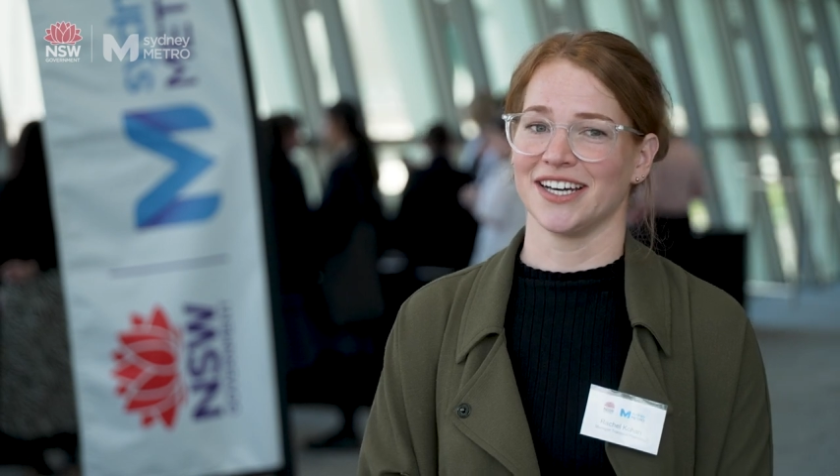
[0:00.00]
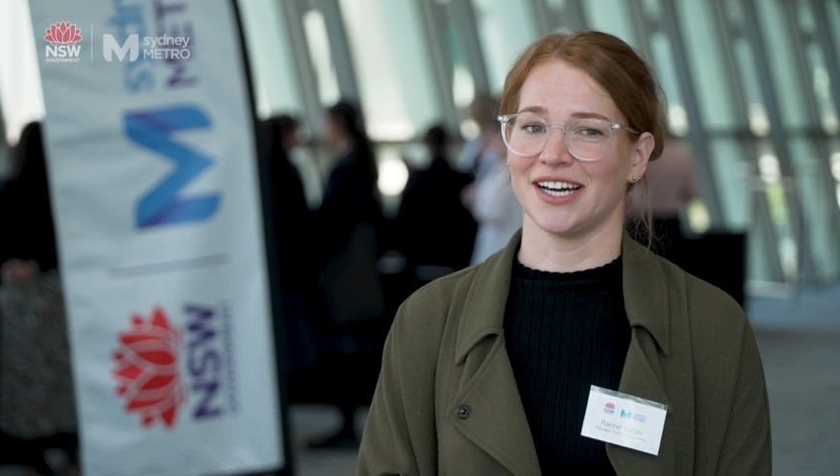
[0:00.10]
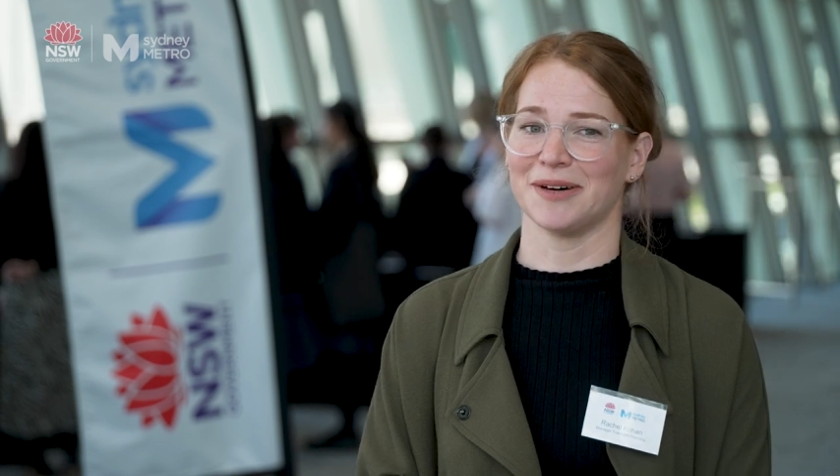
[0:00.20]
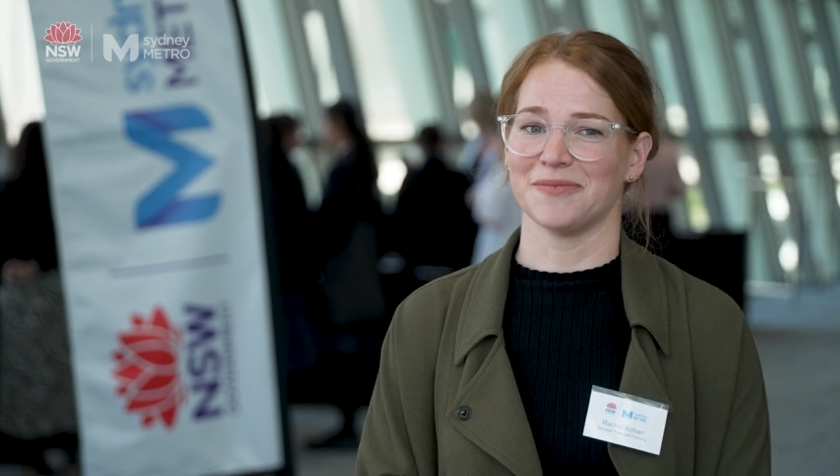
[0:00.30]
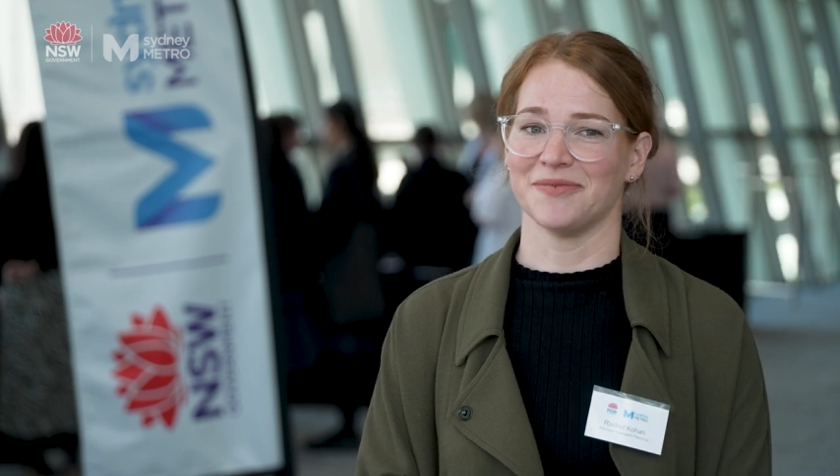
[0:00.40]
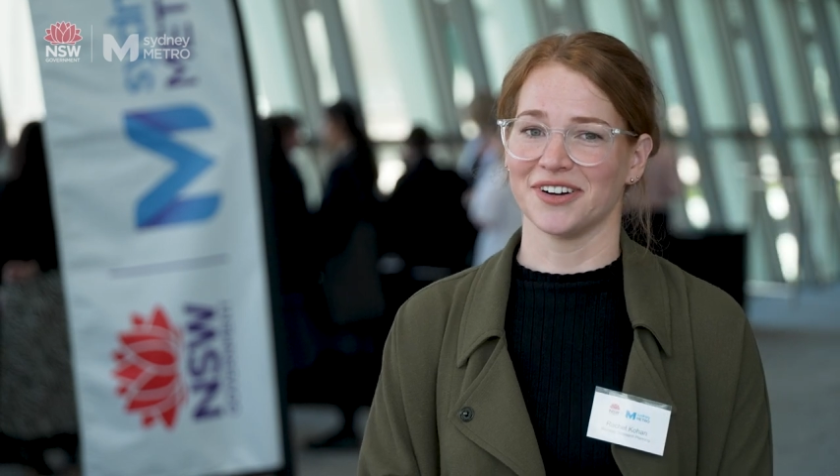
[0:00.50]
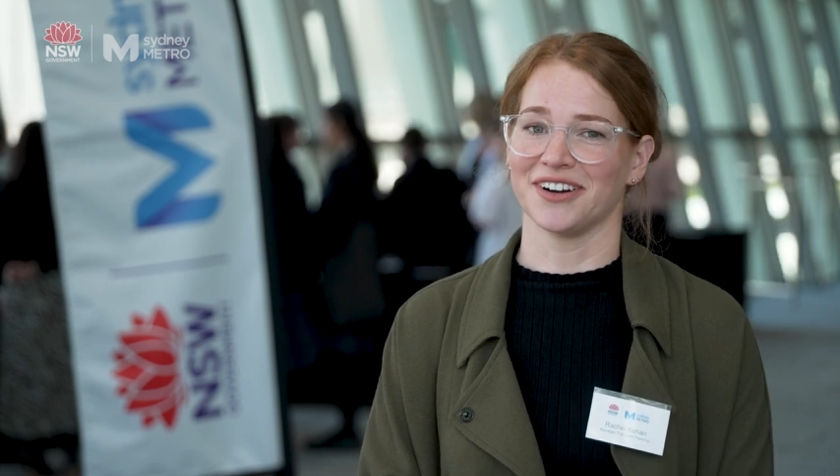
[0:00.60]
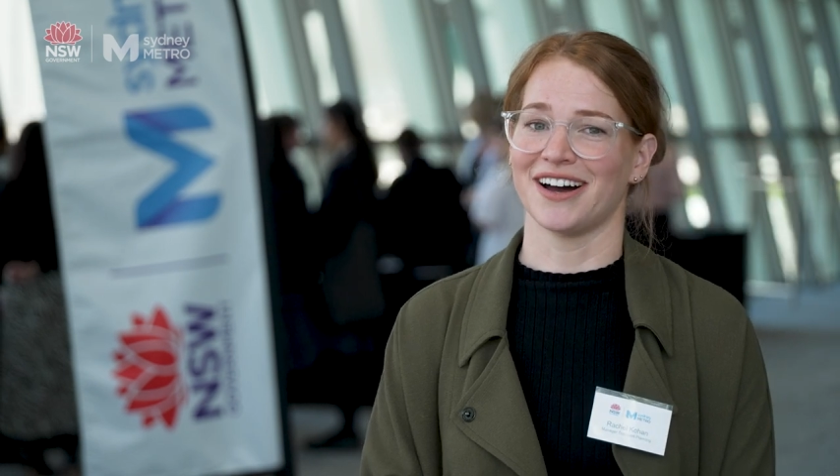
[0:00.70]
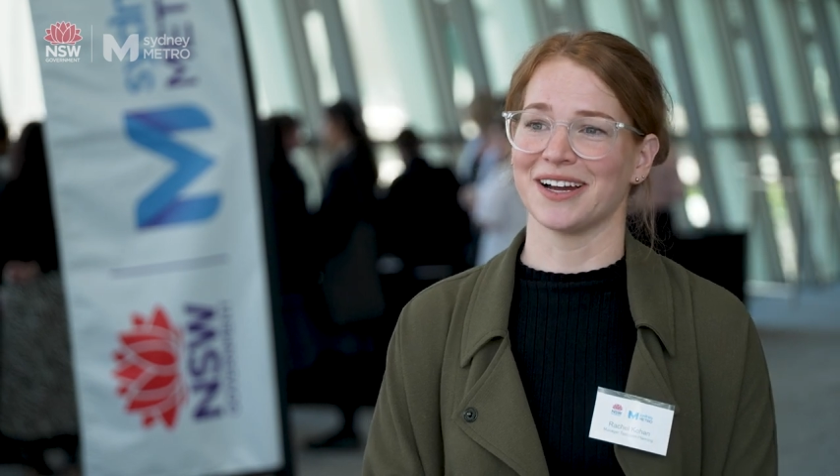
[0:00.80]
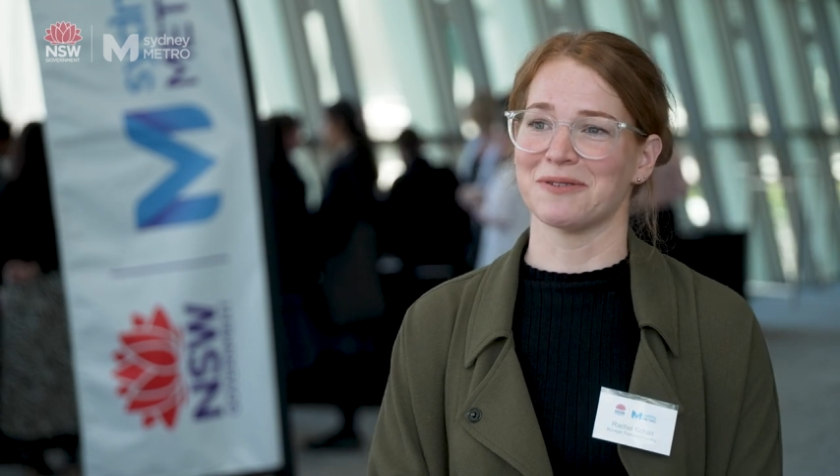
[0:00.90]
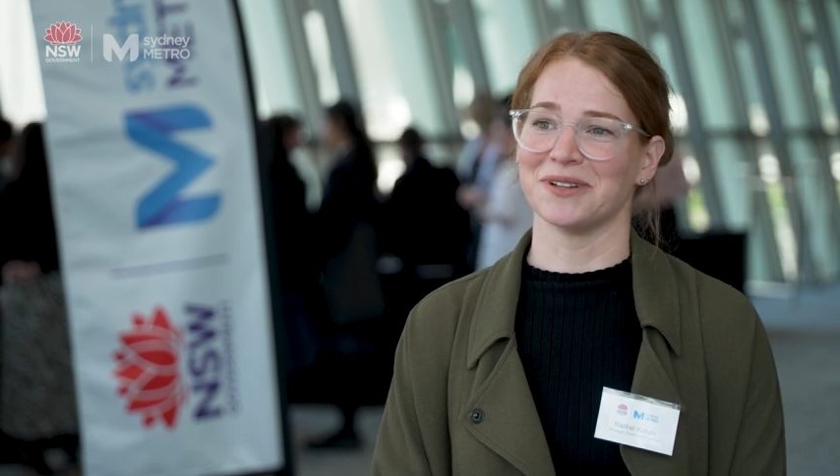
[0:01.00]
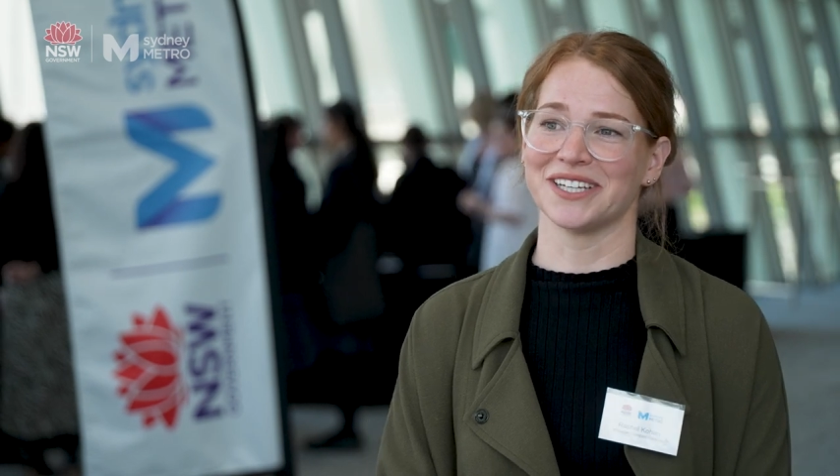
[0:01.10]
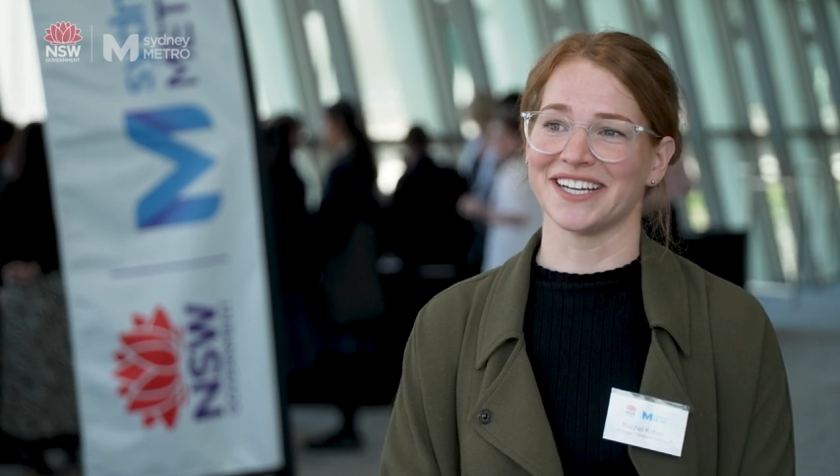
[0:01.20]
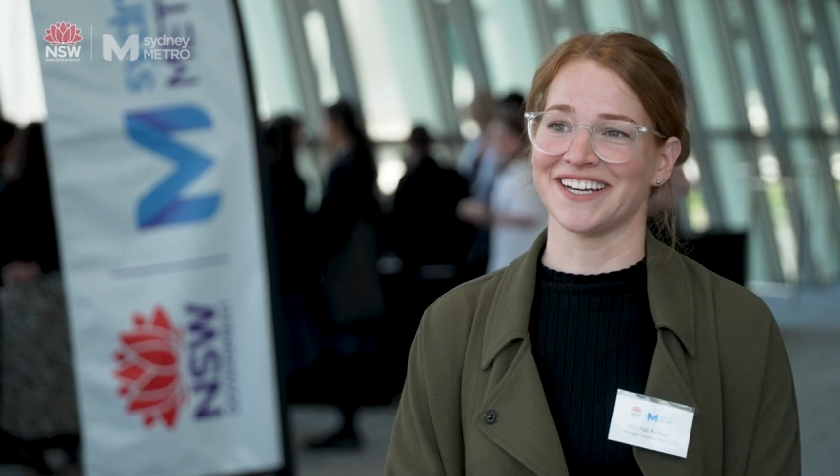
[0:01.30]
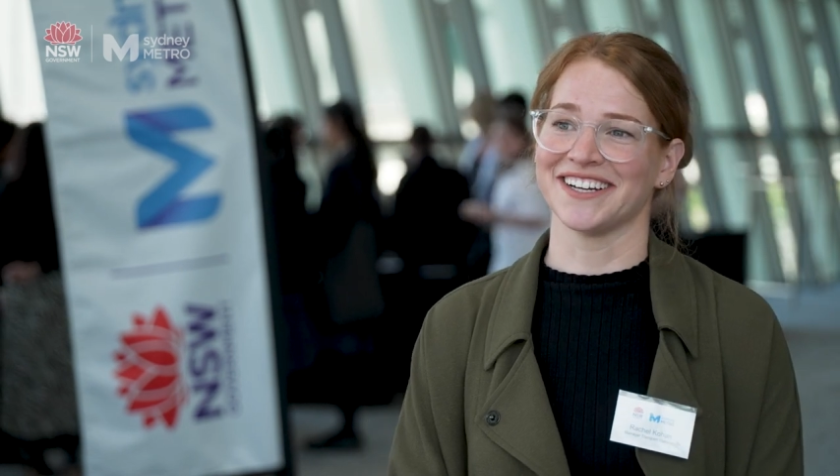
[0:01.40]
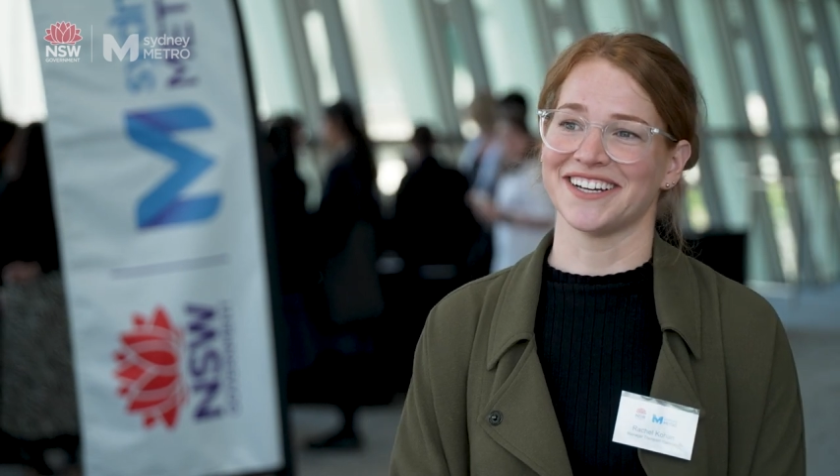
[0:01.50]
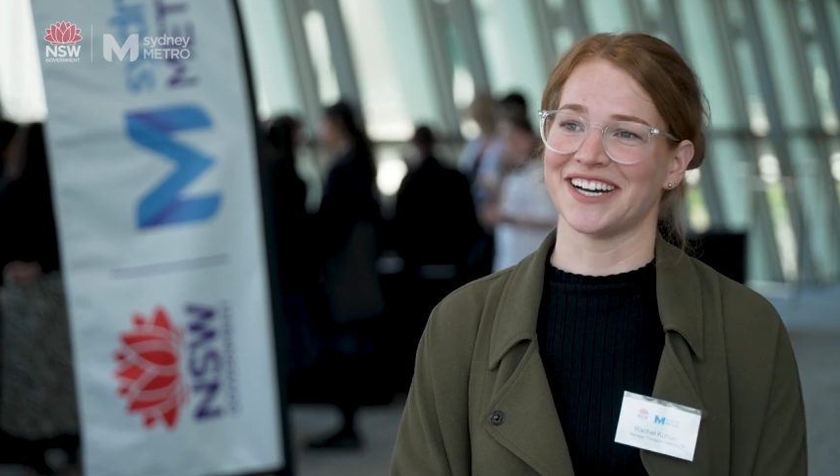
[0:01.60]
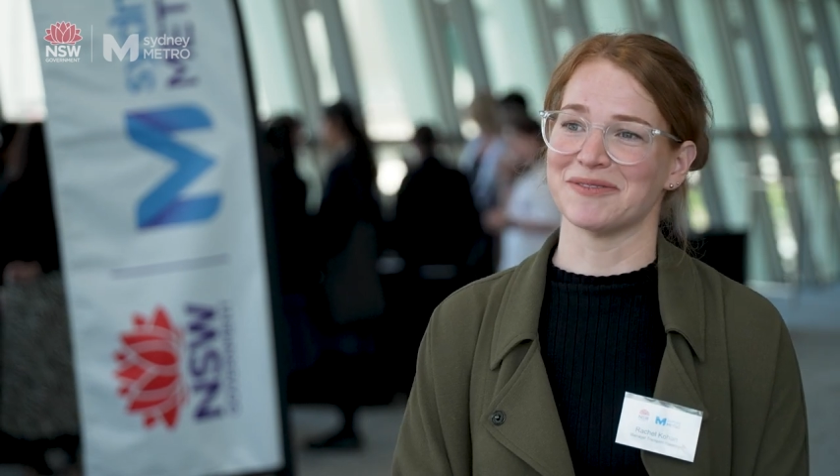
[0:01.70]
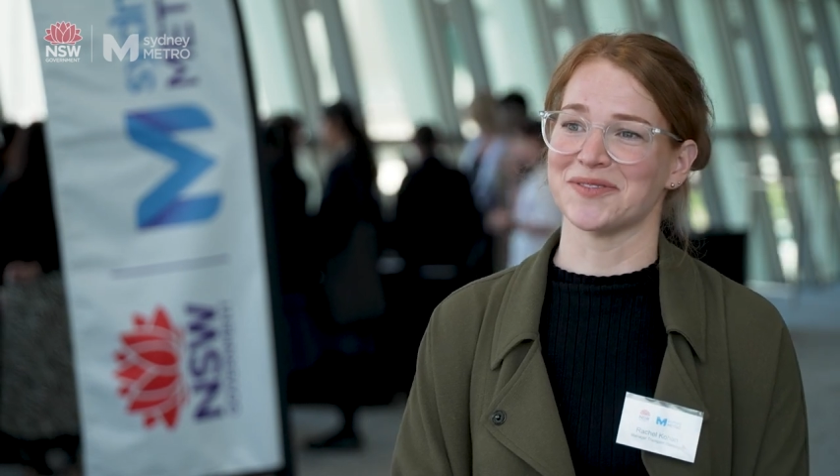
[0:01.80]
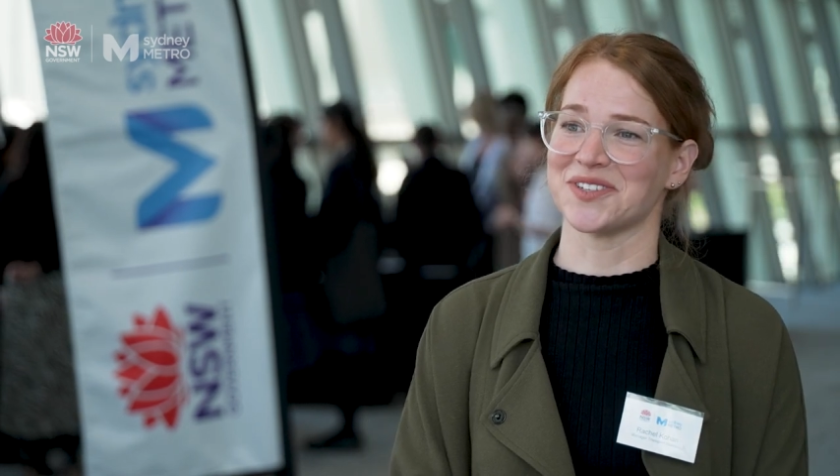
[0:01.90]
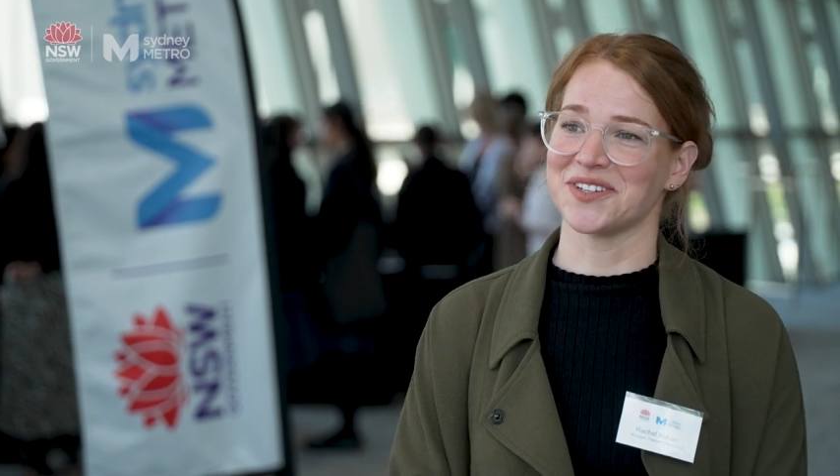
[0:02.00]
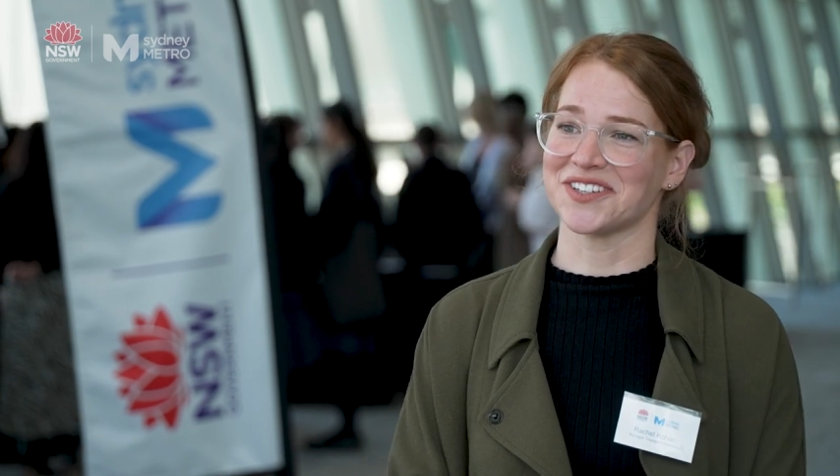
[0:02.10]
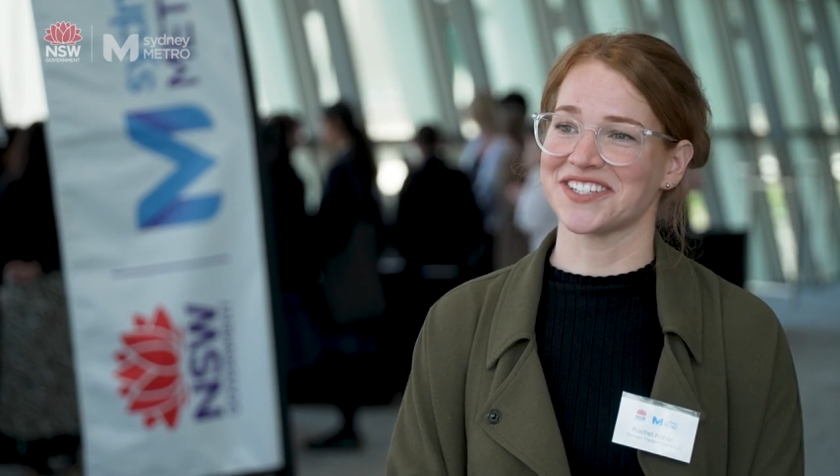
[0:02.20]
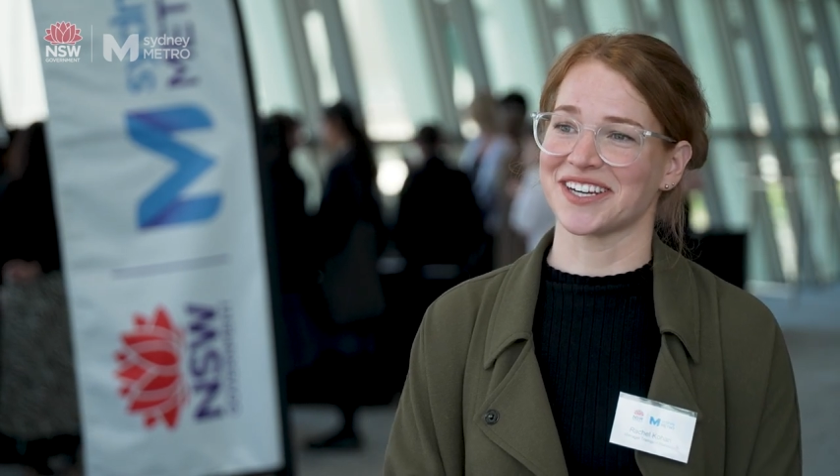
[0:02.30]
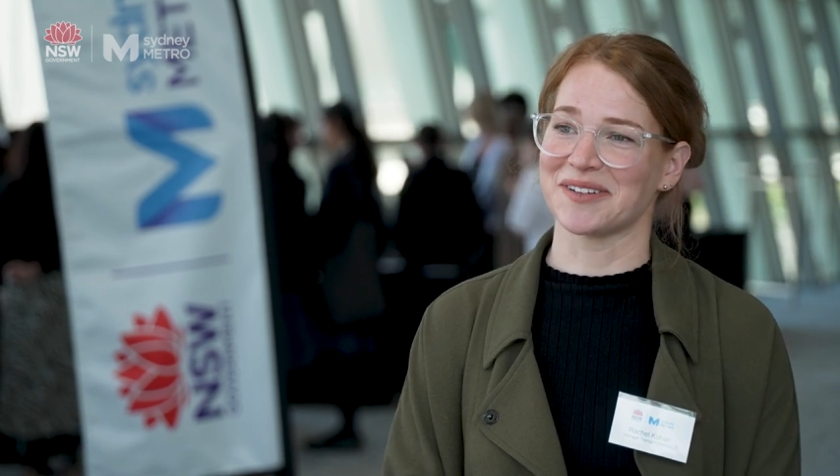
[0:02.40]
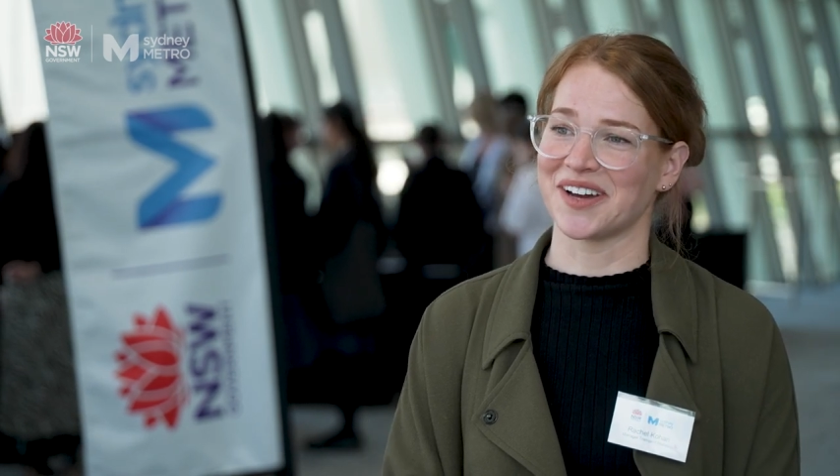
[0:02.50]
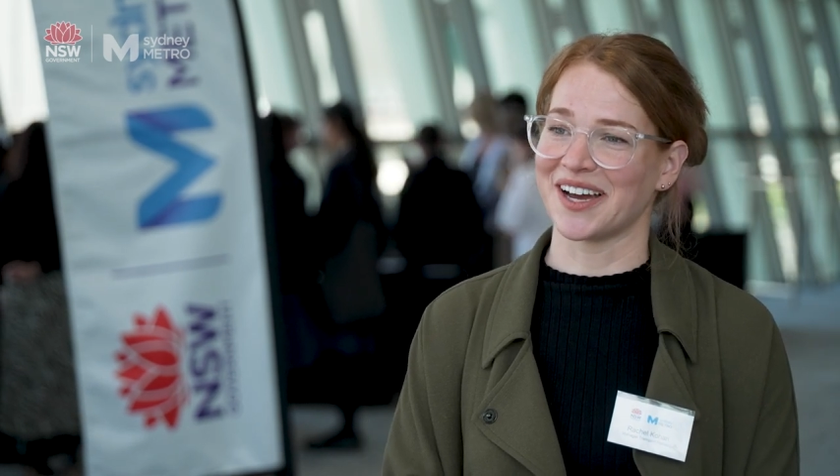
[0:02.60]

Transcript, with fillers: Um, very high quality um, students, and I,